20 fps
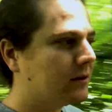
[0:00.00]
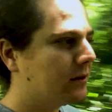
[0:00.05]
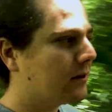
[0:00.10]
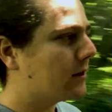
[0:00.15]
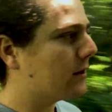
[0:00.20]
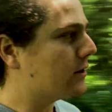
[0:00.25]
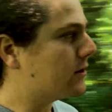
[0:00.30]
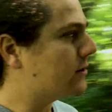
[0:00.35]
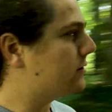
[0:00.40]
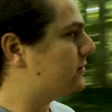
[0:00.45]

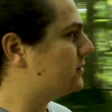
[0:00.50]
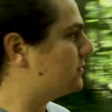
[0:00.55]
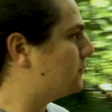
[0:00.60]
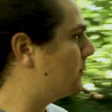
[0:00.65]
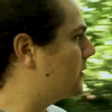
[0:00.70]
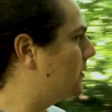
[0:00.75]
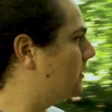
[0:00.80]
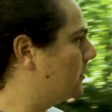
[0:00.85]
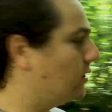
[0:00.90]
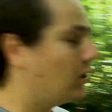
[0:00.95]
There's some
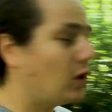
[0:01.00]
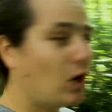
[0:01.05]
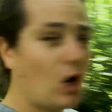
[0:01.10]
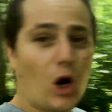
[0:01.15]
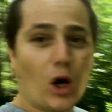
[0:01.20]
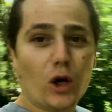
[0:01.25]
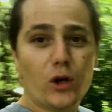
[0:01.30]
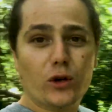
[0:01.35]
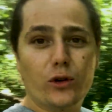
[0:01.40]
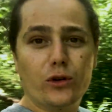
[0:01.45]

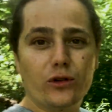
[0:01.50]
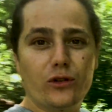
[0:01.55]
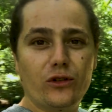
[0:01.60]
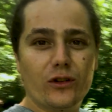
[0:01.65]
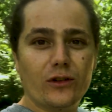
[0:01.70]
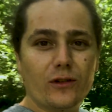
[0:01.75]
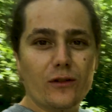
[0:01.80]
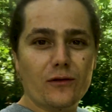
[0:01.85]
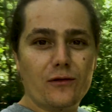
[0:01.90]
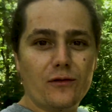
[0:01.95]
cardinals
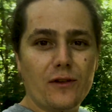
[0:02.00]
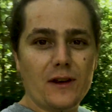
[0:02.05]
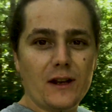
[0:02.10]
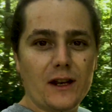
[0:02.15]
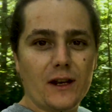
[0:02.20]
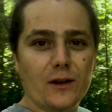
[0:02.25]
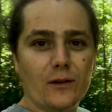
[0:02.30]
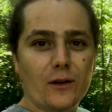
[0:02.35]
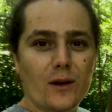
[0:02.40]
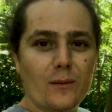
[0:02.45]

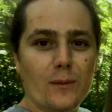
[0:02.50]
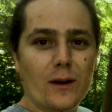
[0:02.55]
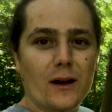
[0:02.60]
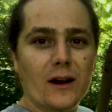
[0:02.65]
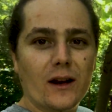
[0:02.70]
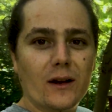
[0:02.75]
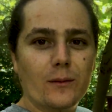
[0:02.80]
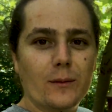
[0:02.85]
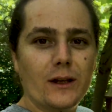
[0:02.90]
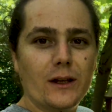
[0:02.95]
feeding right
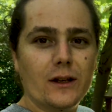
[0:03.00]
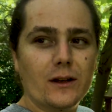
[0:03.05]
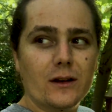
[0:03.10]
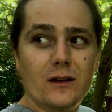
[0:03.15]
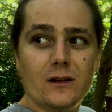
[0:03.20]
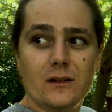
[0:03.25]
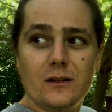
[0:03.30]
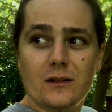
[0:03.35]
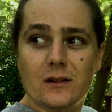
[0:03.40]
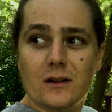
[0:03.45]
behind me here.
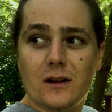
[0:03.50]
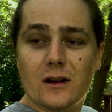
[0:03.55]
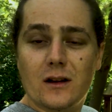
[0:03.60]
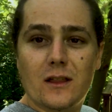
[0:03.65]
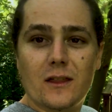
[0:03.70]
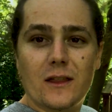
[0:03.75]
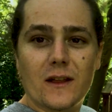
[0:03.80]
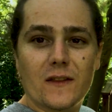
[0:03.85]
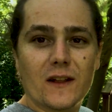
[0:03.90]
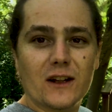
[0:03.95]

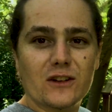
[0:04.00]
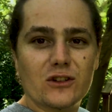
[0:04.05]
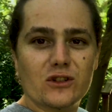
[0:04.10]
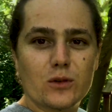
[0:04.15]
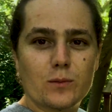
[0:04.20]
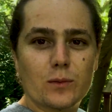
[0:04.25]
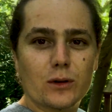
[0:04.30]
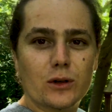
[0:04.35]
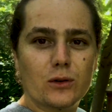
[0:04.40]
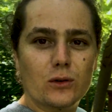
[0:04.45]
I think that's
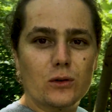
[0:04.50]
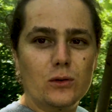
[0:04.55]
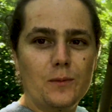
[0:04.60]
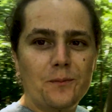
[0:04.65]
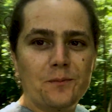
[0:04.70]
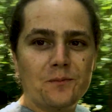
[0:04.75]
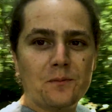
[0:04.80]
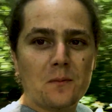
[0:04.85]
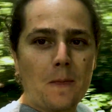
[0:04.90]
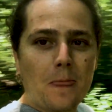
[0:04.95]
super cool.
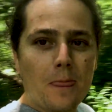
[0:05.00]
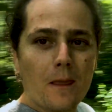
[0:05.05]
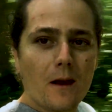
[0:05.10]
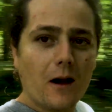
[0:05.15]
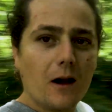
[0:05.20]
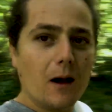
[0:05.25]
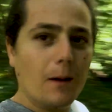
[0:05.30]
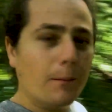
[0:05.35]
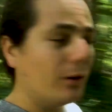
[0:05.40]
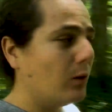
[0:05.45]

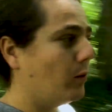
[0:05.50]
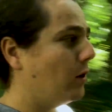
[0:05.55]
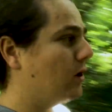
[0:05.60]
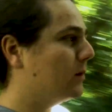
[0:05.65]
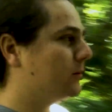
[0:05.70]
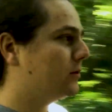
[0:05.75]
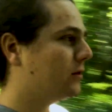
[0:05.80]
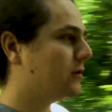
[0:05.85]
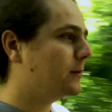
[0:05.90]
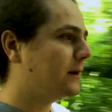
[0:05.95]
But
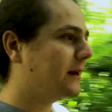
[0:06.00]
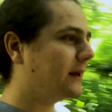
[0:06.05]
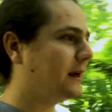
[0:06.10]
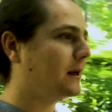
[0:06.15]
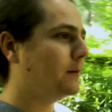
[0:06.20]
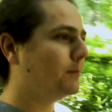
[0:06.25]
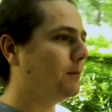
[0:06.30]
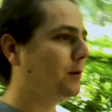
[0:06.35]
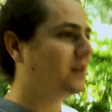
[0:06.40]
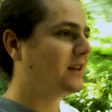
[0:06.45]
welcome to the
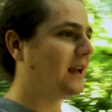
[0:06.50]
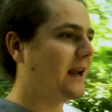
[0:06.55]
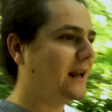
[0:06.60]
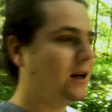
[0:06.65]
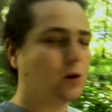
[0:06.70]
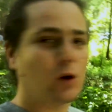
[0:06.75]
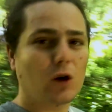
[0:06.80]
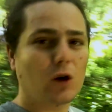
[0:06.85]
Botanical